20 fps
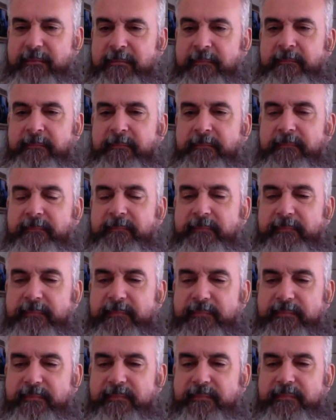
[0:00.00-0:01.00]
her.
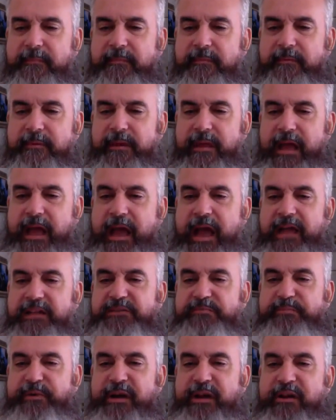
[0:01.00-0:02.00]

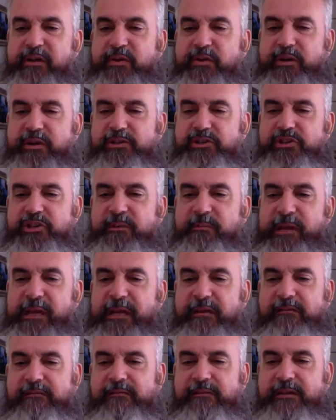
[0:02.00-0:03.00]
That's pretty cool,
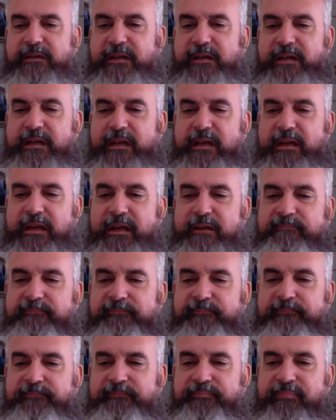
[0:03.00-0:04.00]
Jimmy.
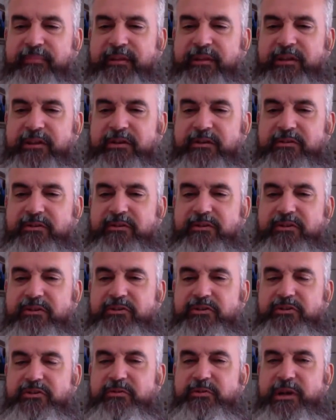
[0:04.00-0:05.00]
You
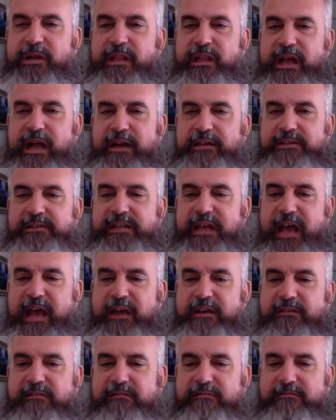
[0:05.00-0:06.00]
do realize
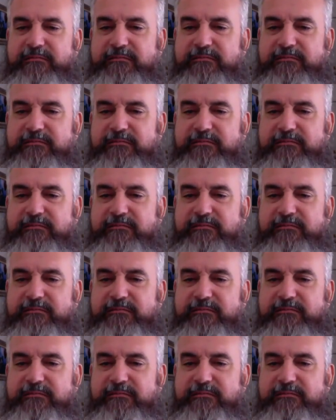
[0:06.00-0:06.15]
that